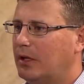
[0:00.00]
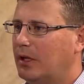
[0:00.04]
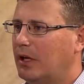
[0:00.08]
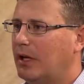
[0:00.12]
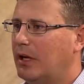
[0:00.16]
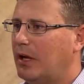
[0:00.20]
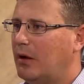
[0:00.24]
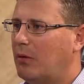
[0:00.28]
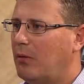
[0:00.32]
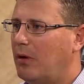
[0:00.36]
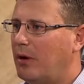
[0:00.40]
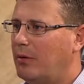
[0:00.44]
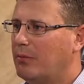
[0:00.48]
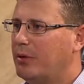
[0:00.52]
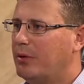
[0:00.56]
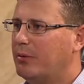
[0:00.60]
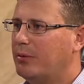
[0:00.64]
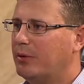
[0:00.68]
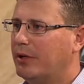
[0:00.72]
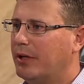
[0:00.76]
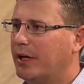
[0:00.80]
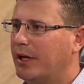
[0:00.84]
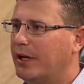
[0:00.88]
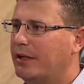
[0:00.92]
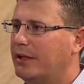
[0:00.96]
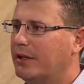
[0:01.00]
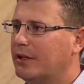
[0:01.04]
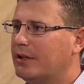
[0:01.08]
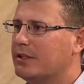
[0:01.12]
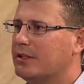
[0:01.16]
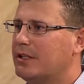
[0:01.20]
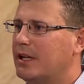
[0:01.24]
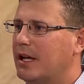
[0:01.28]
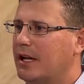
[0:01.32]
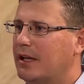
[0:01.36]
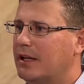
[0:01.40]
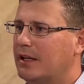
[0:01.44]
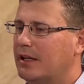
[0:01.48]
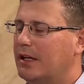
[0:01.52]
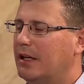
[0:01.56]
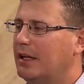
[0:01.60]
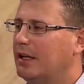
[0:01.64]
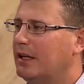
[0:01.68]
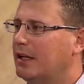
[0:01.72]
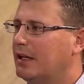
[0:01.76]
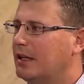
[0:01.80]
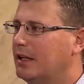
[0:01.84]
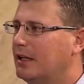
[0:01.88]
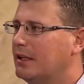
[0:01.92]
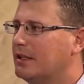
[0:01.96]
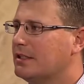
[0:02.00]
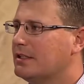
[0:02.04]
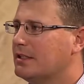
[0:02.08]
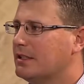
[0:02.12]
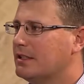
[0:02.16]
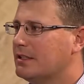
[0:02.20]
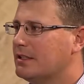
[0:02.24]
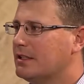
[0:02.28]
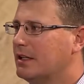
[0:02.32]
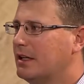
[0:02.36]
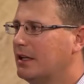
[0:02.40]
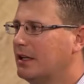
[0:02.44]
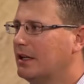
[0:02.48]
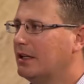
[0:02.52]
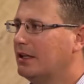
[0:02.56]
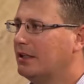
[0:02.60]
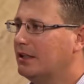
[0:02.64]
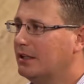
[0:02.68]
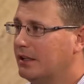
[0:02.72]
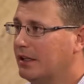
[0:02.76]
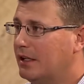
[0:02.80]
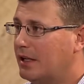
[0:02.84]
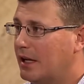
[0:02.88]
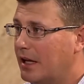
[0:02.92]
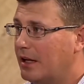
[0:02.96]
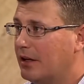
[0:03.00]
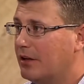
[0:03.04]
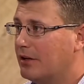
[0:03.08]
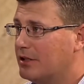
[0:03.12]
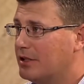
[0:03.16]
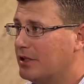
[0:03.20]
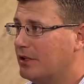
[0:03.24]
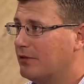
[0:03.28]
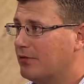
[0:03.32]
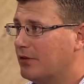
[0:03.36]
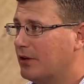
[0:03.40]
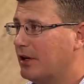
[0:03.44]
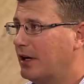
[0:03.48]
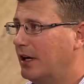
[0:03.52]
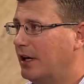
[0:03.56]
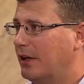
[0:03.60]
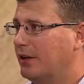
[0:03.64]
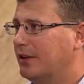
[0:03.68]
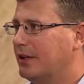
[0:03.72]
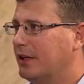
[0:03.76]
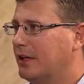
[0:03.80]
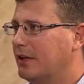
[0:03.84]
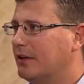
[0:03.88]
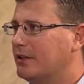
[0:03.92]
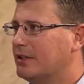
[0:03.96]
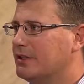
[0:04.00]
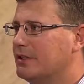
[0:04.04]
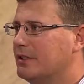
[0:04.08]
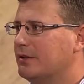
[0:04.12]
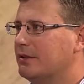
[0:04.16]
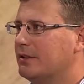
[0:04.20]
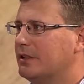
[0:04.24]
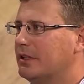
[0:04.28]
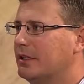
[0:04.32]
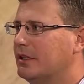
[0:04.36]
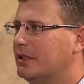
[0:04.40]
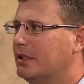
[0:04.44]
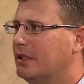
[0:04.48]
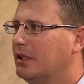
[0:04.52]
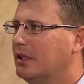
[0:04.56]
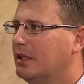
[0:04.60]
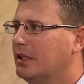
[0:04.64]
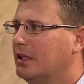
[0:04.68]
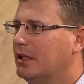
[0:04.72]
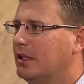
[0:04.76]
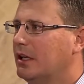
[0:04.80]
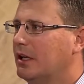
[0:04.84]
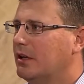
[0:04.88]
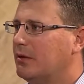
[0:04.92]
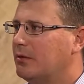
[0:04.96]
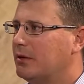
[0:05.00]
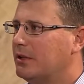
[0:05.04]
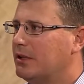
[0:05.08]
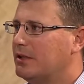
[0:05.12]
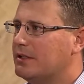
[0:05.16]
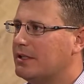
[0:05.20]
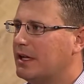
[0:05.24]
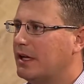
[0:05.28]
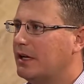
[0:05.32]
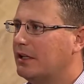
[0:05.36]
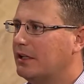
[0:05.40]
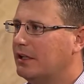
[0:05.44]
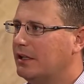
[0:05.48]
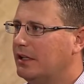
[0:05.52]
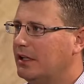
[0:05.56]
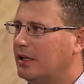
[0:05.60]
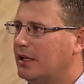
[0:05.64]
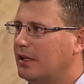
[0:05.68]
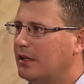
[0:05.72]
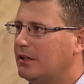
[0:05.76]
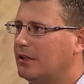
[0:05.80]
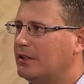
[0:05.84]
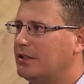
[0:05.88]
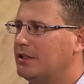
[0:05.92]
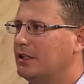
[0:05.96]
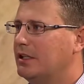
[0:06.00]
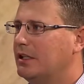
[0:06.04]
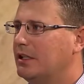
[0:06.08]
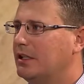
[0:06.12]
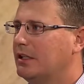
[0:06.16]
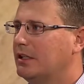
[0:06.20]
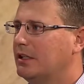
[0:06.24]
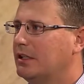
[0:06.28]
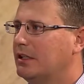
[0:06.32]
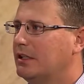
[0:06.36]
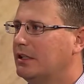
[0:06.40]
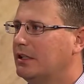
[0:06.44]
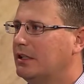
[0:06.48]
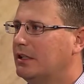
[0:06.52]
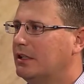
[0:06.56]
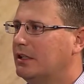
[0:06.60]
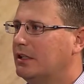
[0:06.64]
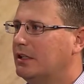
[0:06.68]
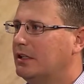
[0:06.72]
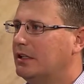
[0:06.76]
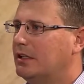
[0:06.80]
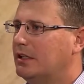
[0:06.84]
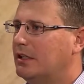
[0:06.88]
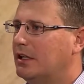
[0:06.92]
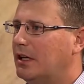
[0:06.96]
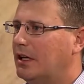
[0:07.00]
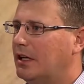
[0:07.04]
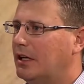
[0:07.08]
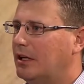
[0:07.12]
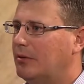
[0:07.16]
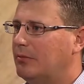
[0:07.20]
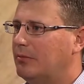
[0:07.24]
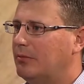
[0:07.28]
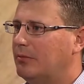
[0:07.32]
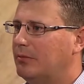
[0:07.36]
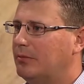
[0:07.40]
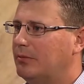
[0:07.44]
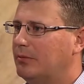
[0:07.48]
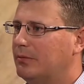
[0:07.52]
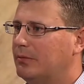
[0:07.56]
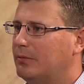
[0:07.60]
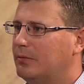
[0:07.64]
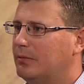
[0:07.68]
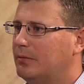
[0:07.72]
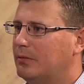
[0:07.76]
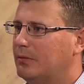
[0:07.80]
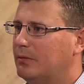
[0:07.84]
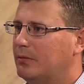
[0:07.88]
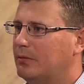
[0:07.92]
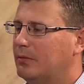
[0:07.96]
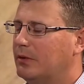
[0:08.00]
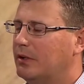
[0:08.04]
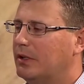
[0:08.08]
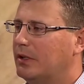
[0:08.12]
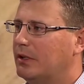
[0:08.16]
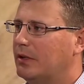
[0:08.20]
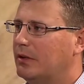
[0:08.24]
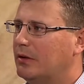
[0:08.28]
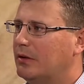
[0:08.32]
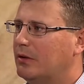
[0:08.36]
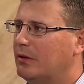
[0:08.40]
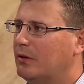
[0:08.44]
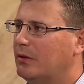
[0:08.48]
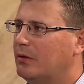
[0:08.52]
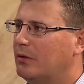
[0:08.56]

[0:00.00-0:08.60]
and I want people to understand again, this is clean energy for a healthy Arizona. And when you say clean energy, um, then